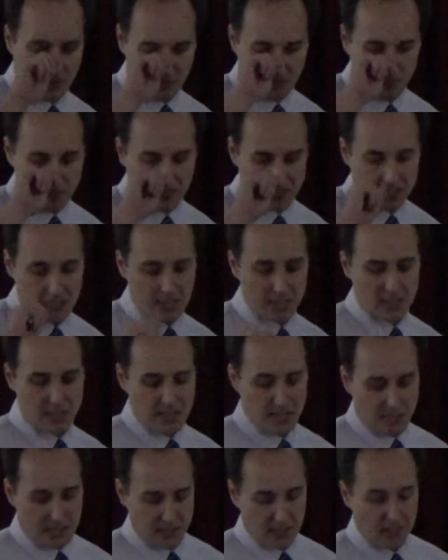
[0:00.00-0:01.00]
We see
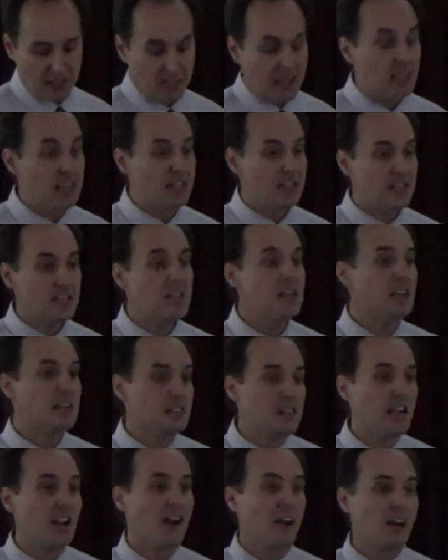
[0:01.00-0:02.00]
that uh, he
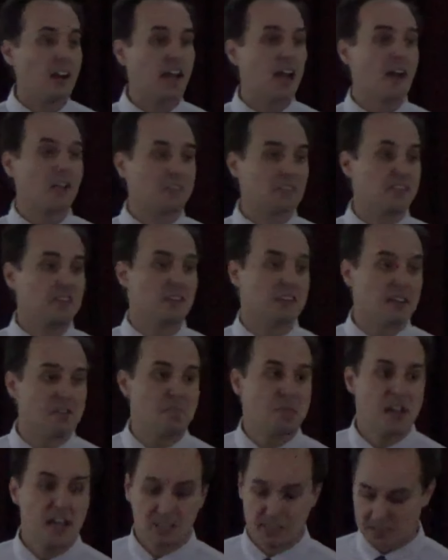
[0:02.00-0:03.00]
did carry out the
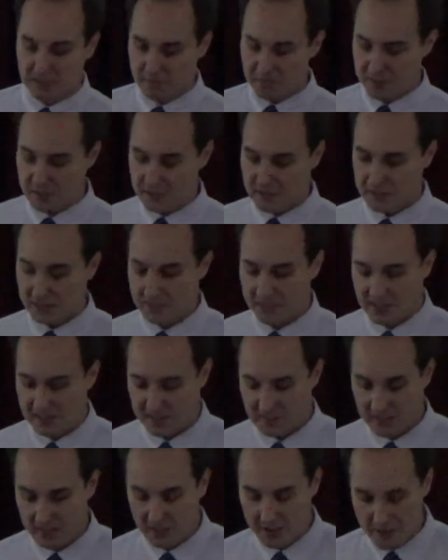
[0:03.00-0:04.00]
commands of the,
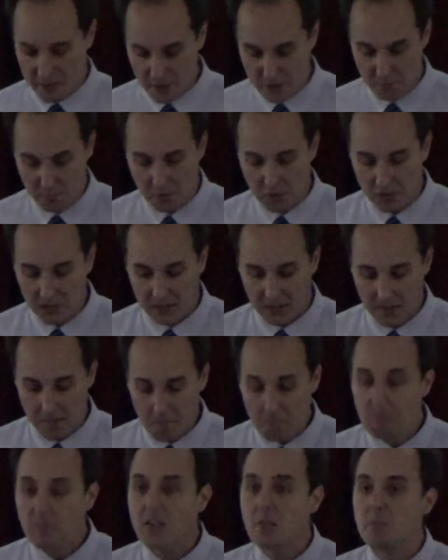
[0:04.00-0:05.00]
the book
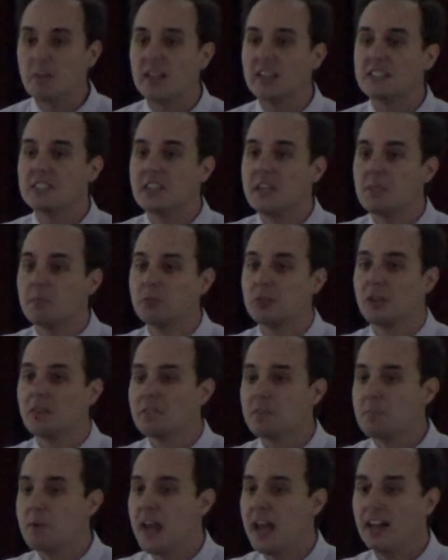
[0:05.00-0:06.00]
because they observed
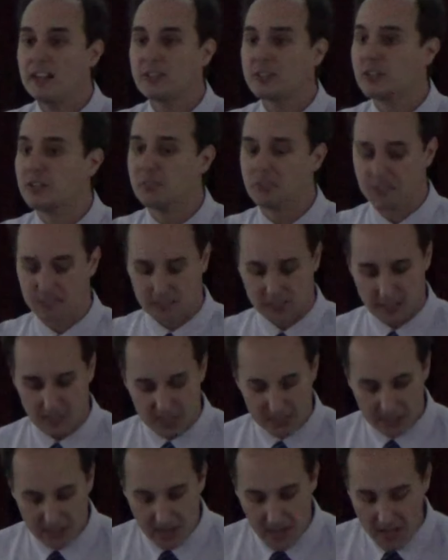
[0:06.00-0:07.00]
the Passover. It
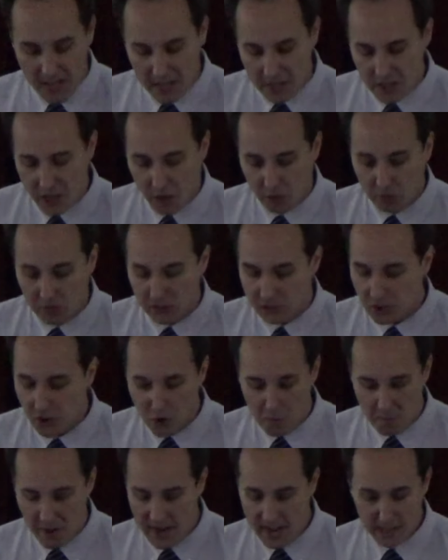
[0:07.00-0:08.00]
says, There was
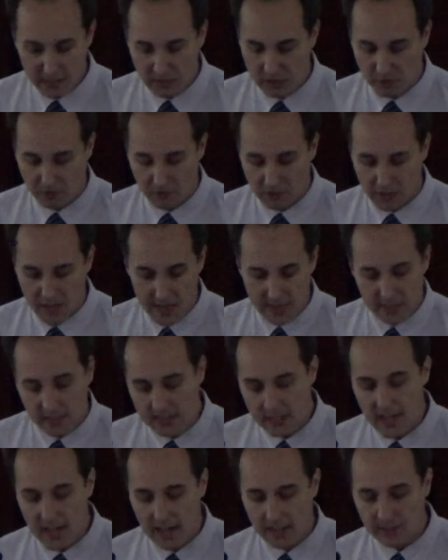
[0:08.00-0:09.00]
no Passover like to
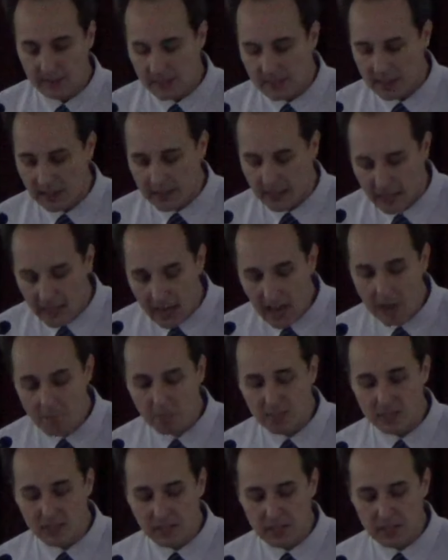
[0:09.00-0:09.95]
that, kept in